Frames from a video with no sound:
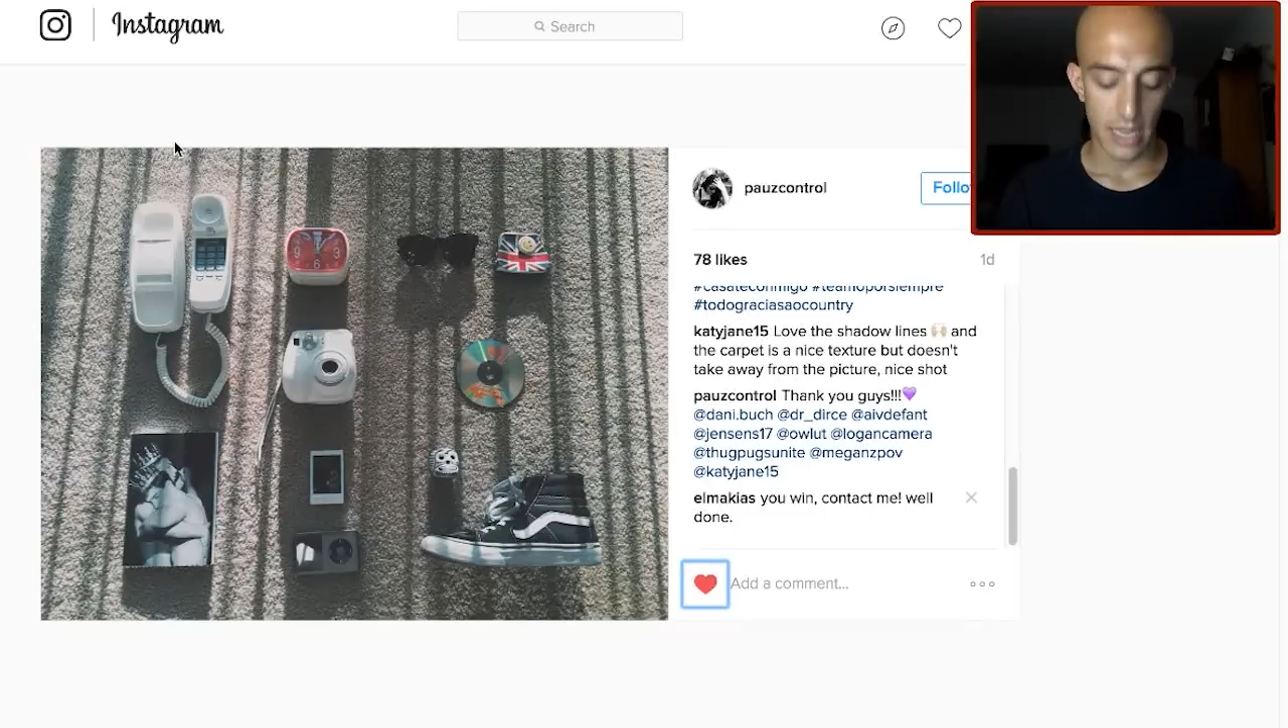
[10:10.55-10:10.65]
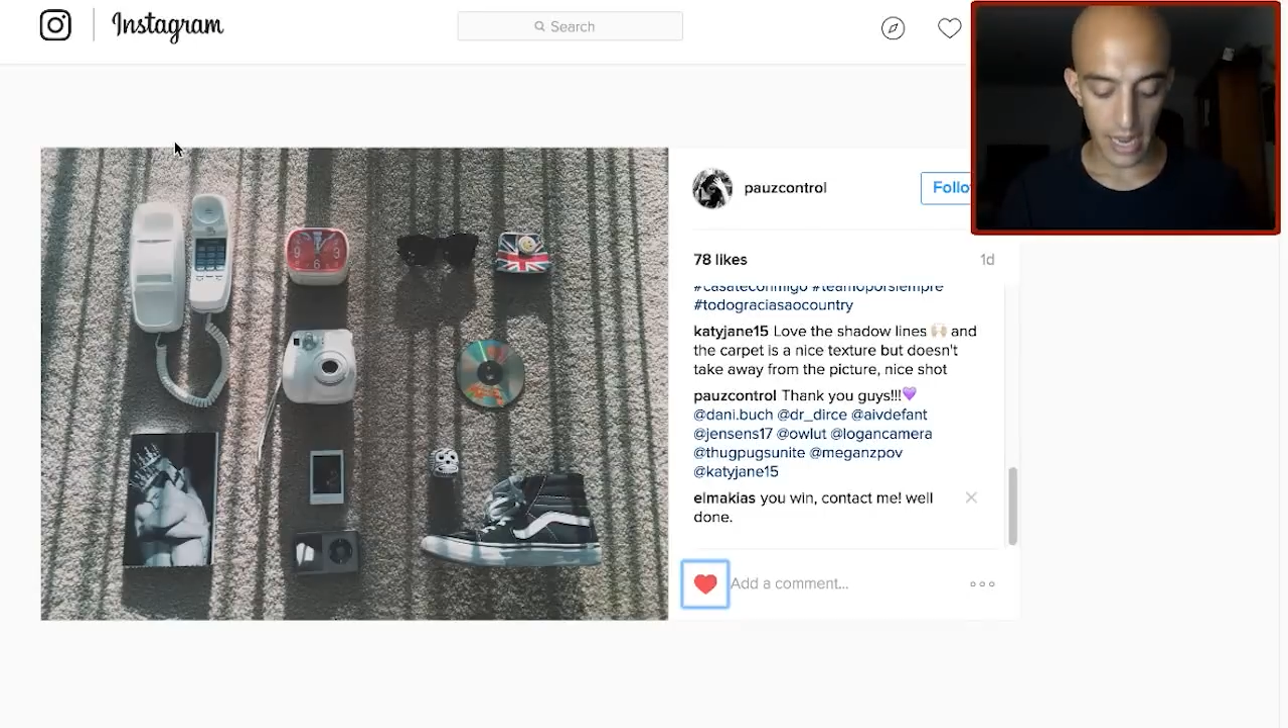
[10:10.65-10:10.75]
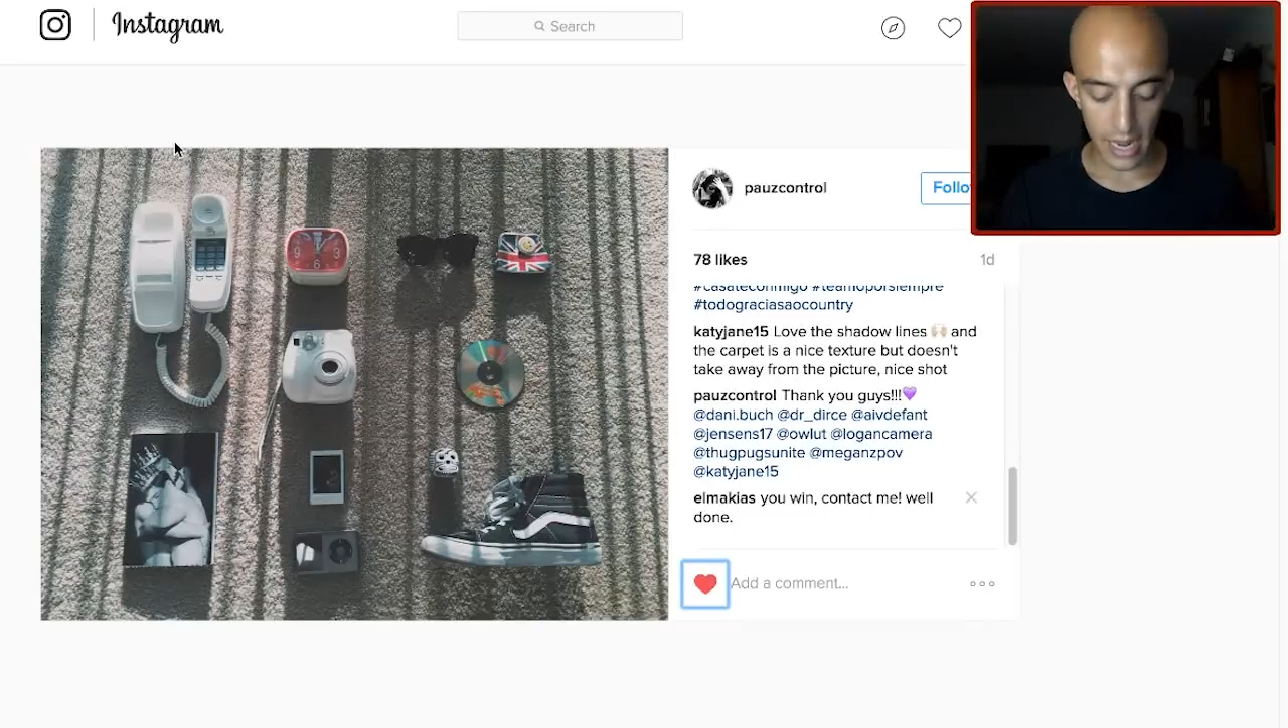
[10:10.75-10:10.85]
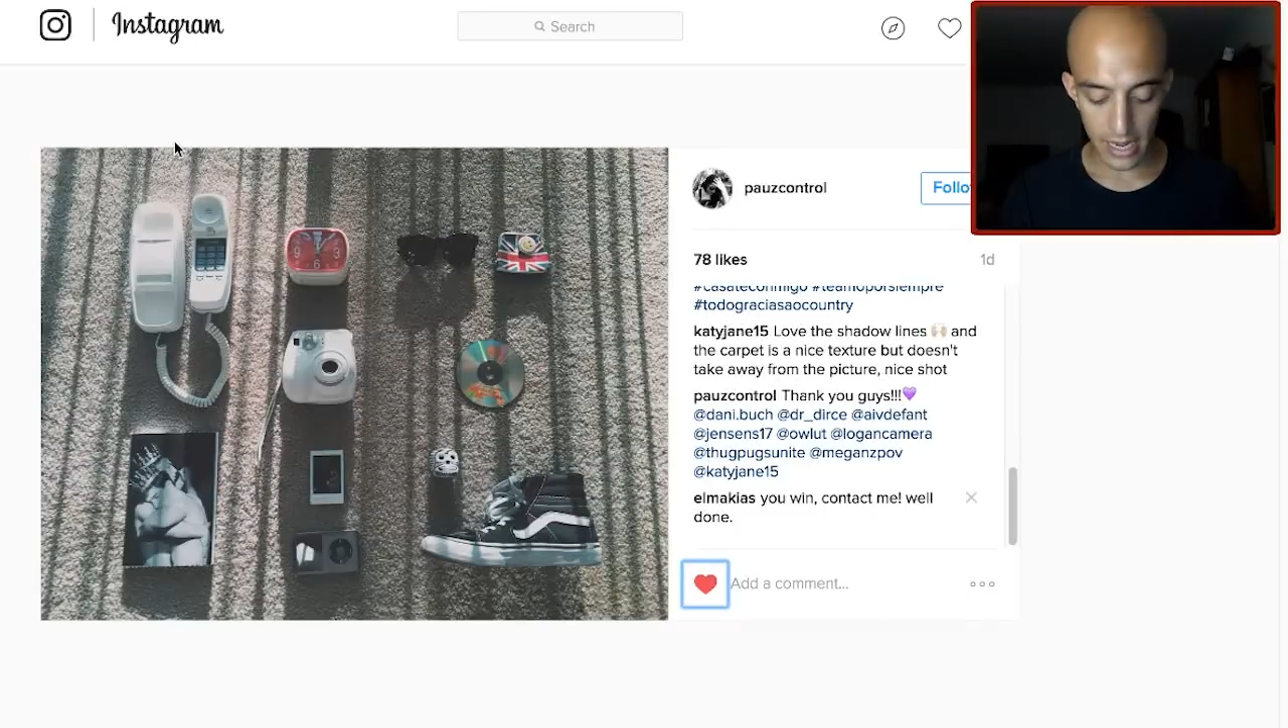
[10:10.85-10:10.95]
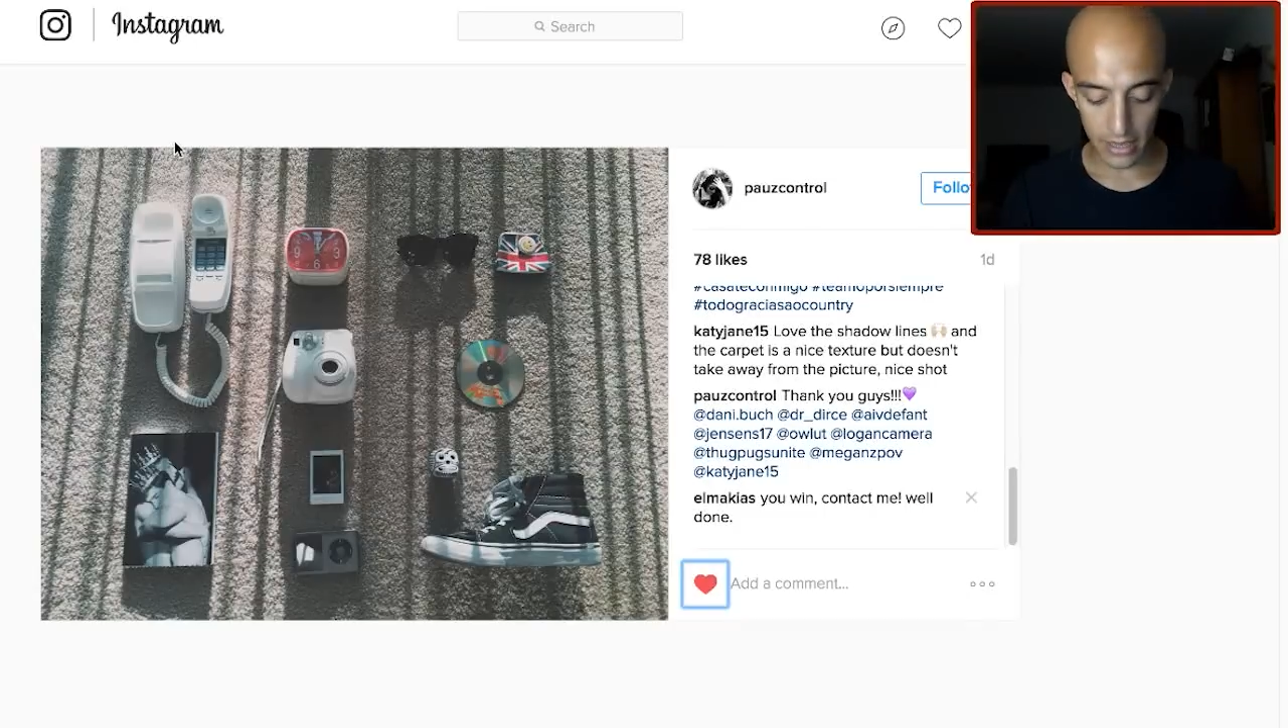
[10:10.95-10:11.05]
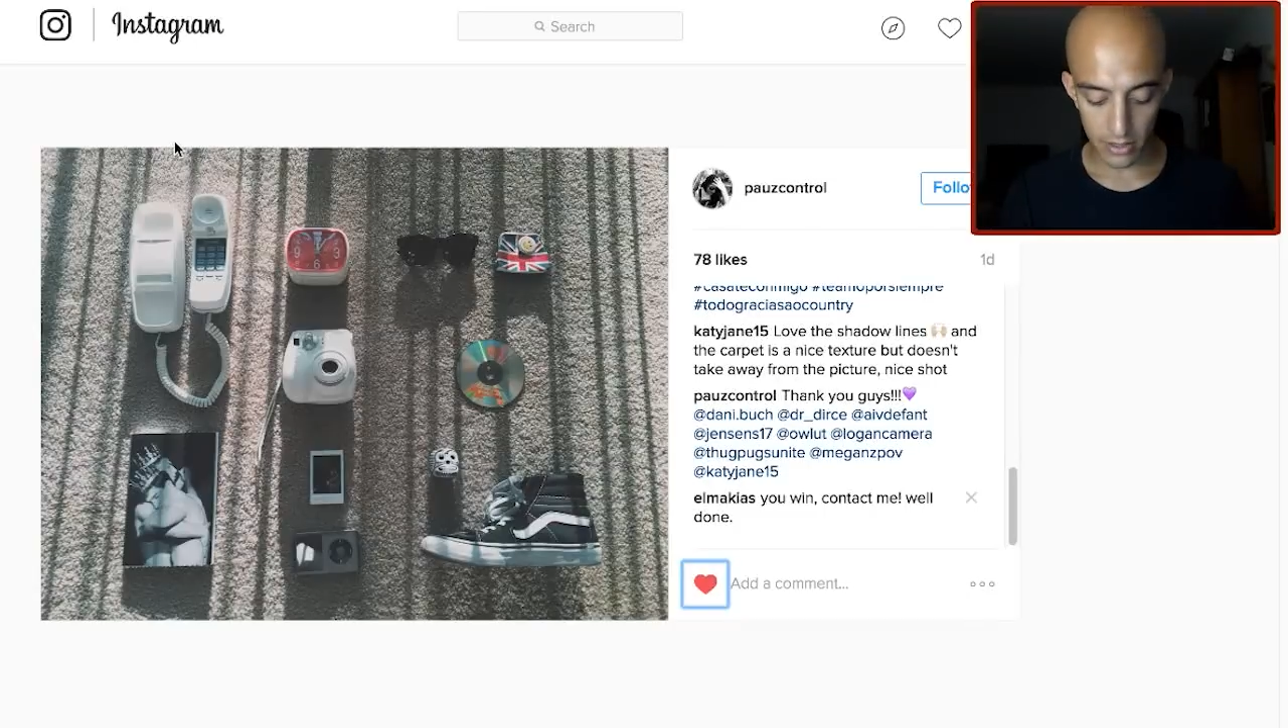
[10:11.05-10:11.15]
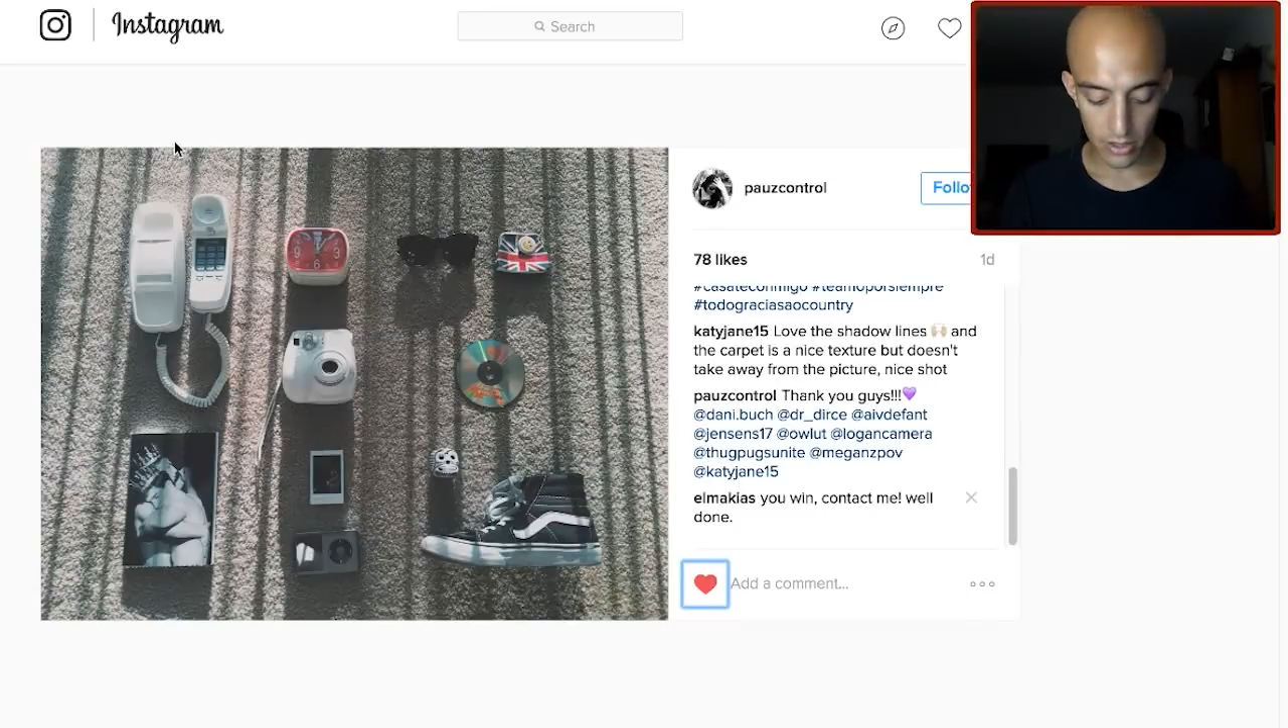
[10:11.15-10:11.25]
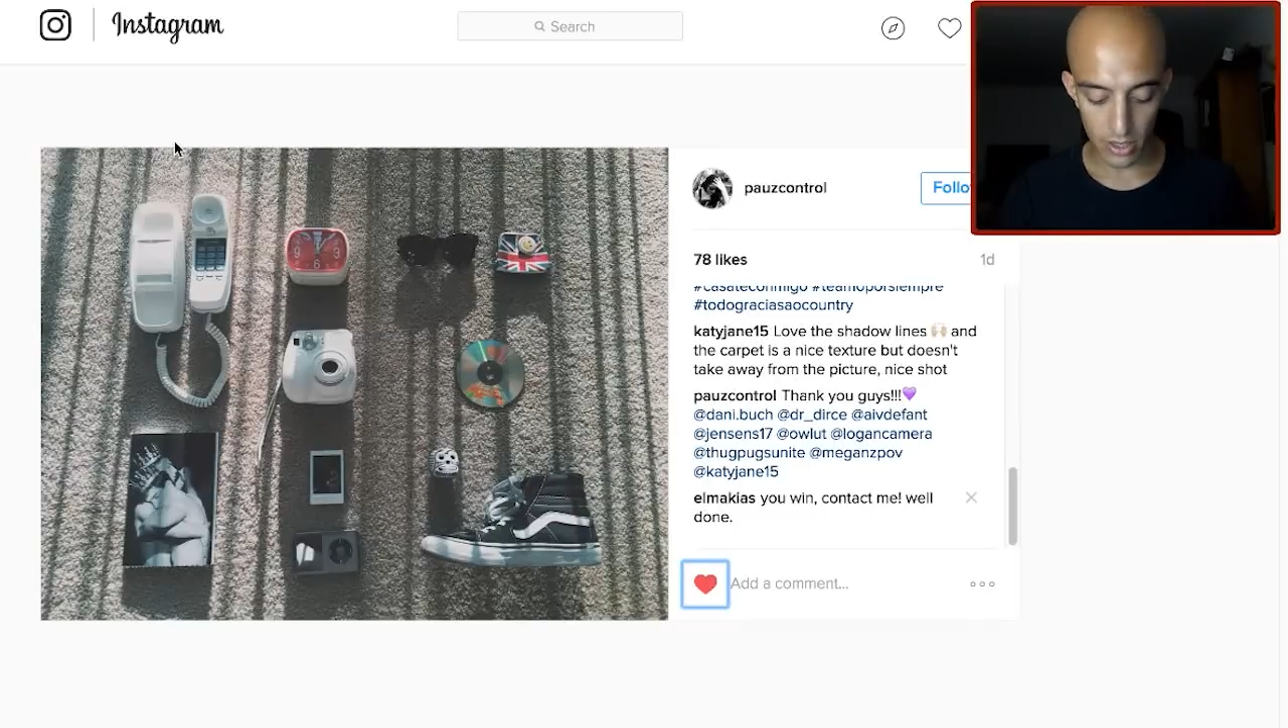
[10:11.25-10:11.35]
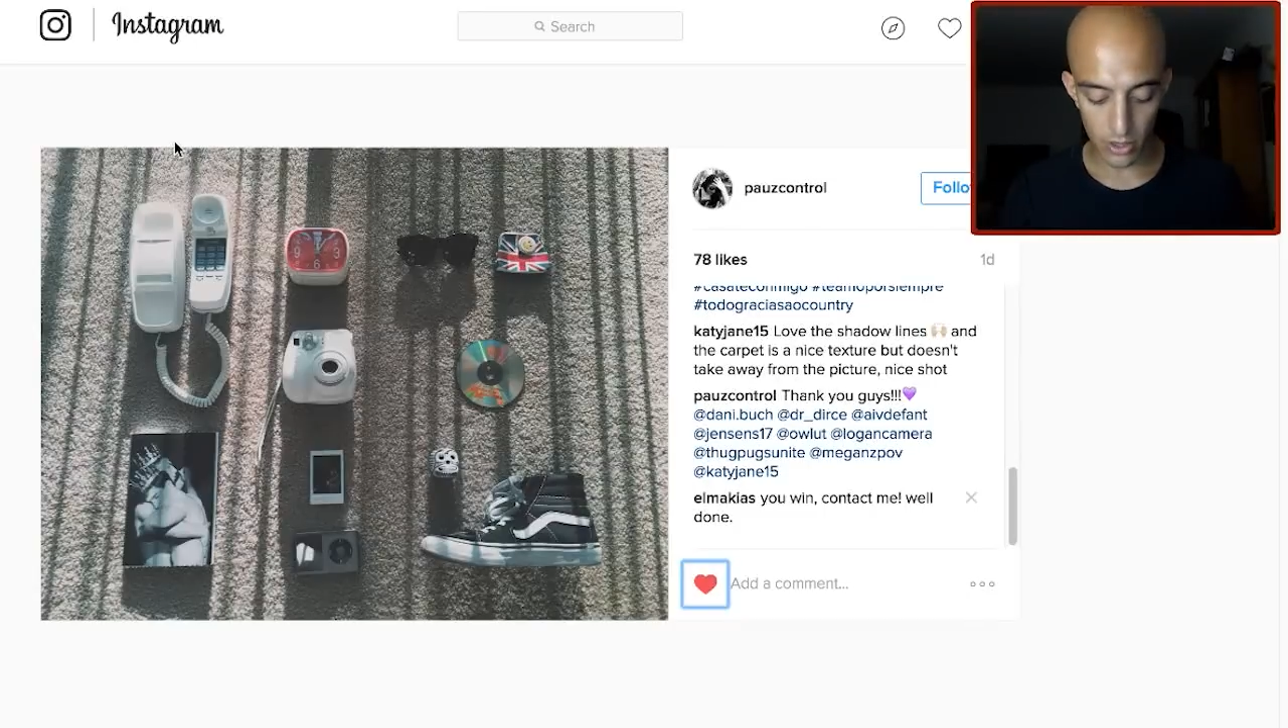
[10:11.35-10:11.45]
And you get